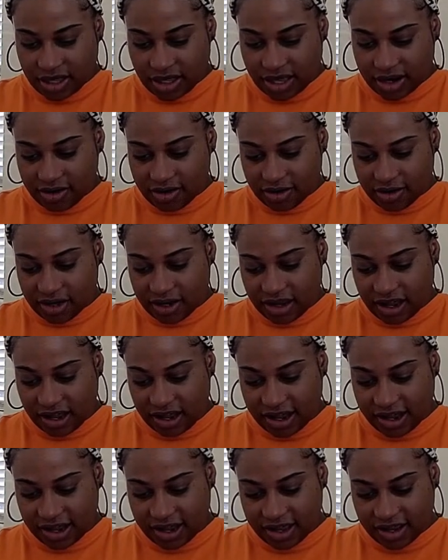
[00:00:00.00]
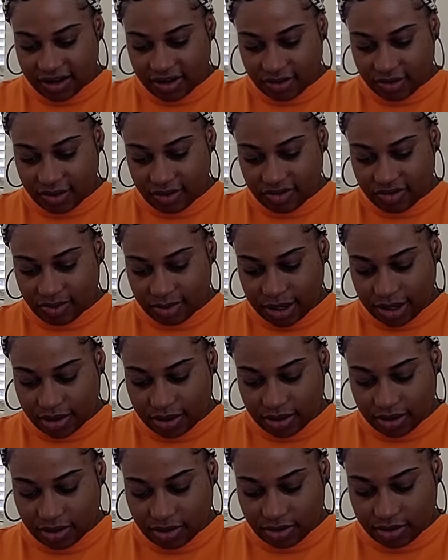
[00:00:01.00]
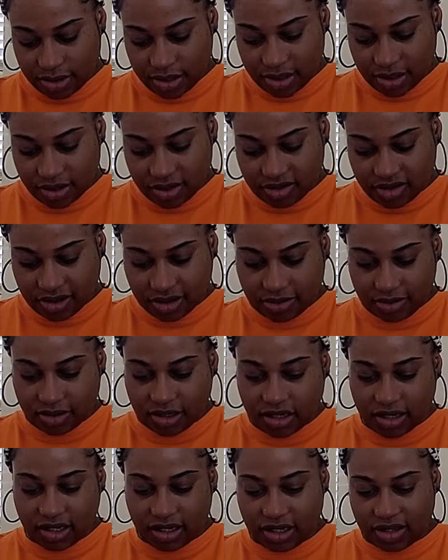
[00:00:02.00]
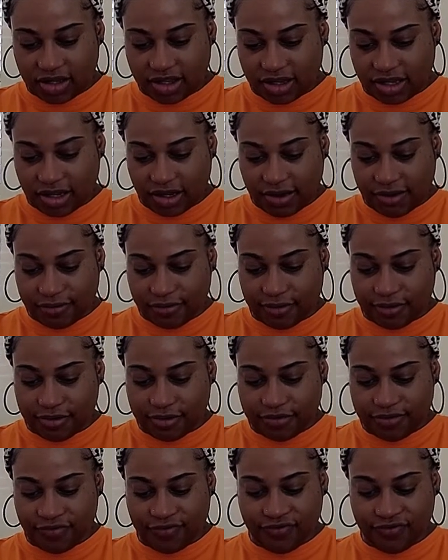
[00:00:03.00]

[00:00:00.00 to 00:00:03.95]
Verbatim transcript: I don't know, that eye kind of creeps me out a little bit because I don't like anything evil.